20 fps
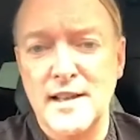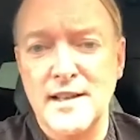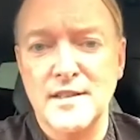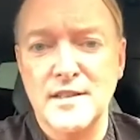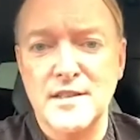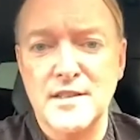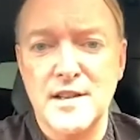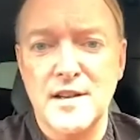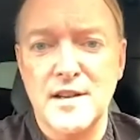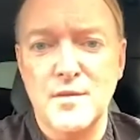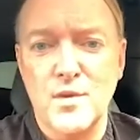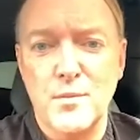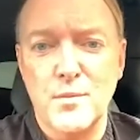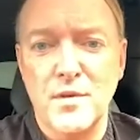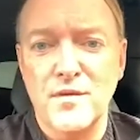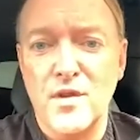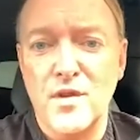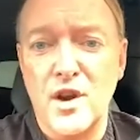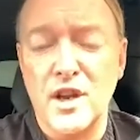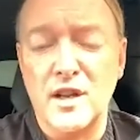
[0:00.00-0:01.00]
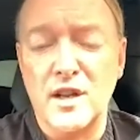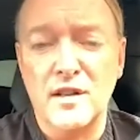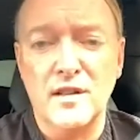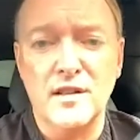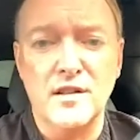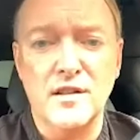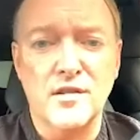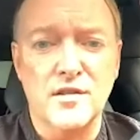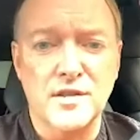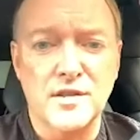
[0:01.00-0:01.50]
And we've been very
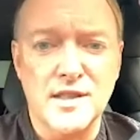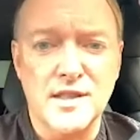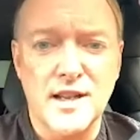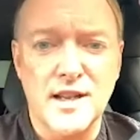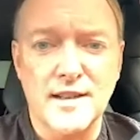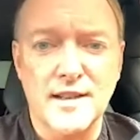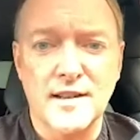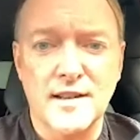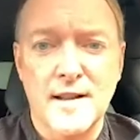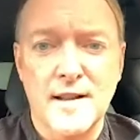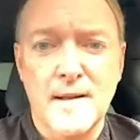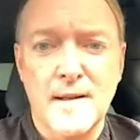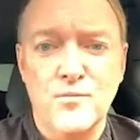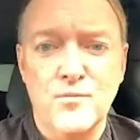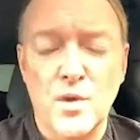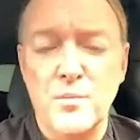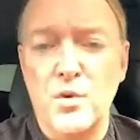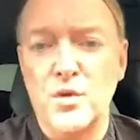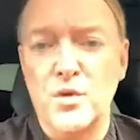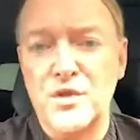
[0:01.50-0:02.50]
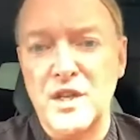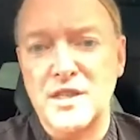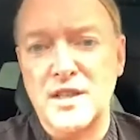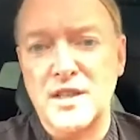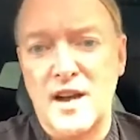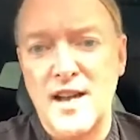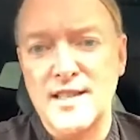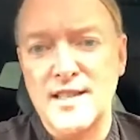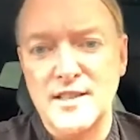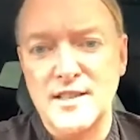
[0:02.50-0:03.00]
clear in saying we bought these
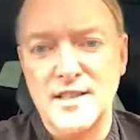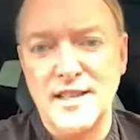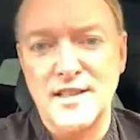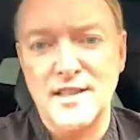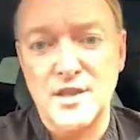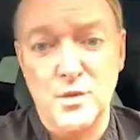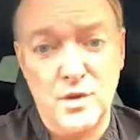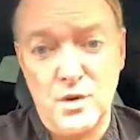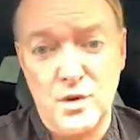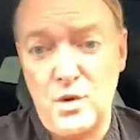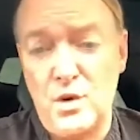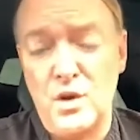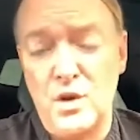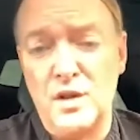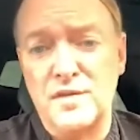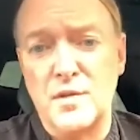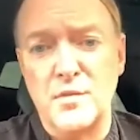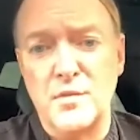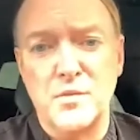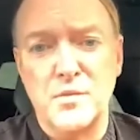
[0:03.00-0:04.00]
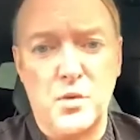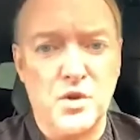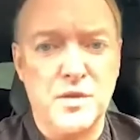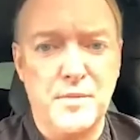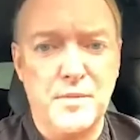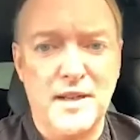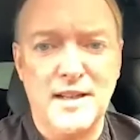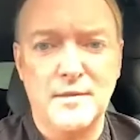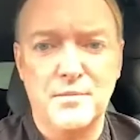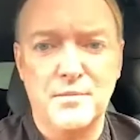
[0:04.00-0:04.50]
guys because they do it all from a sports
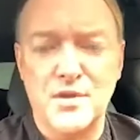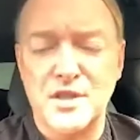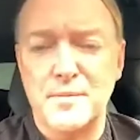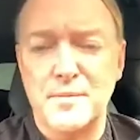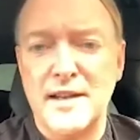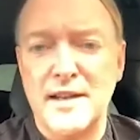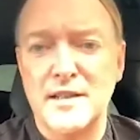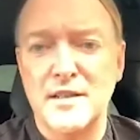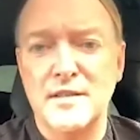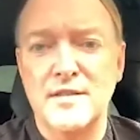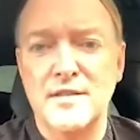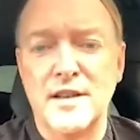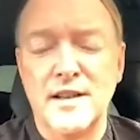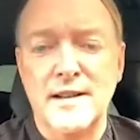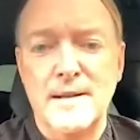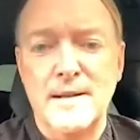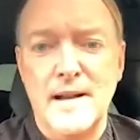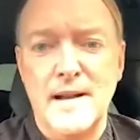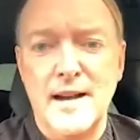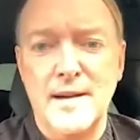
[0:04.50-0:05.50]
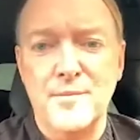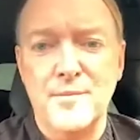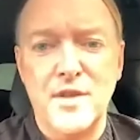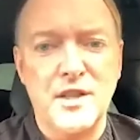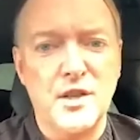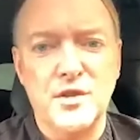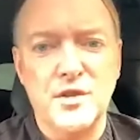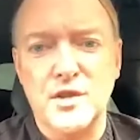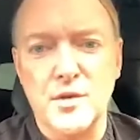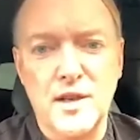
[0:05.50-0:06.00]
betting perspective. They
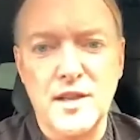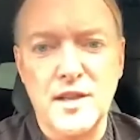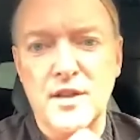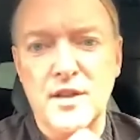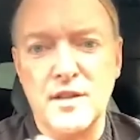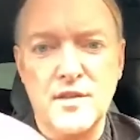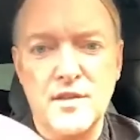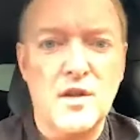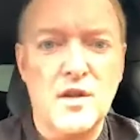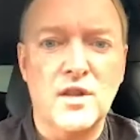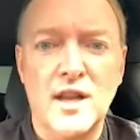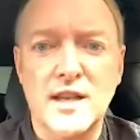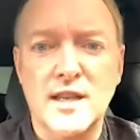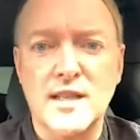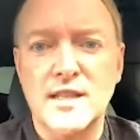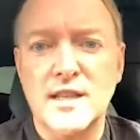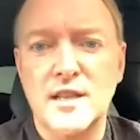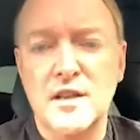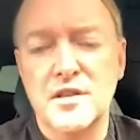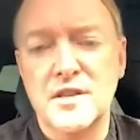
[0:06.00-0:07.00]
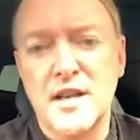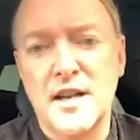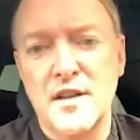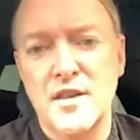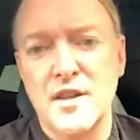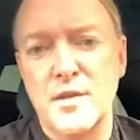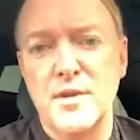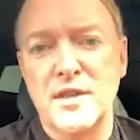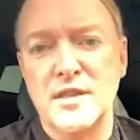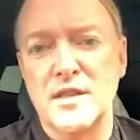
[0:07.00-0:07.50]
don't do anything in the online casino
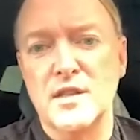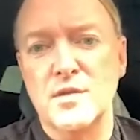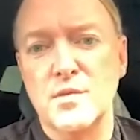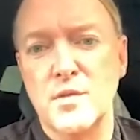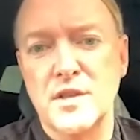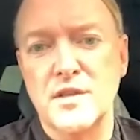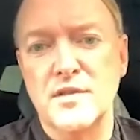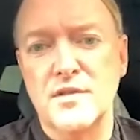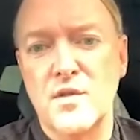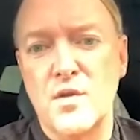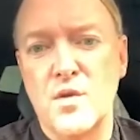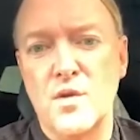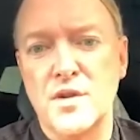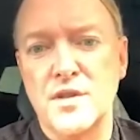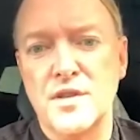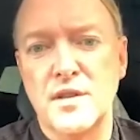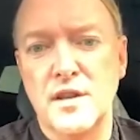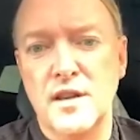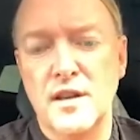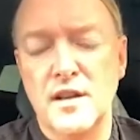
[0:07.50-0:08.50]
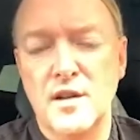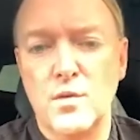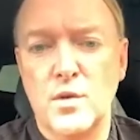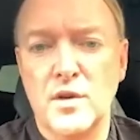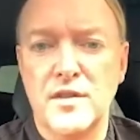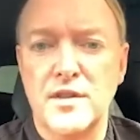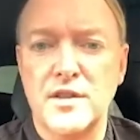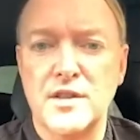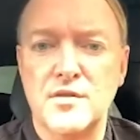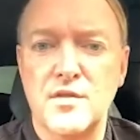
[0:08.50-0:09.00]
side of that business, which is, of course,
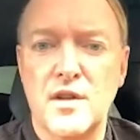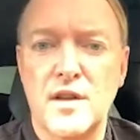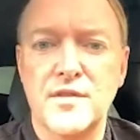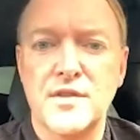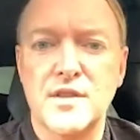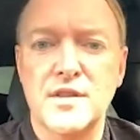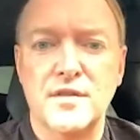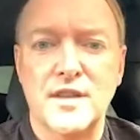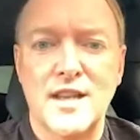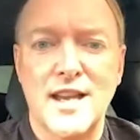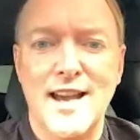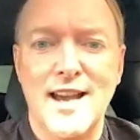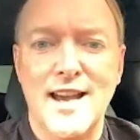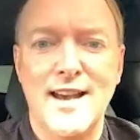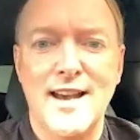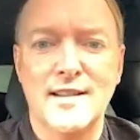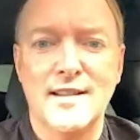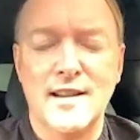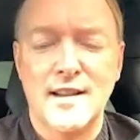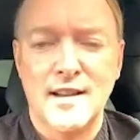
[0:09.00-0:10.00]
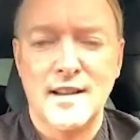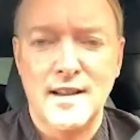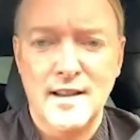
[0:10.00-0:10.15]
one of the strengths of GAN.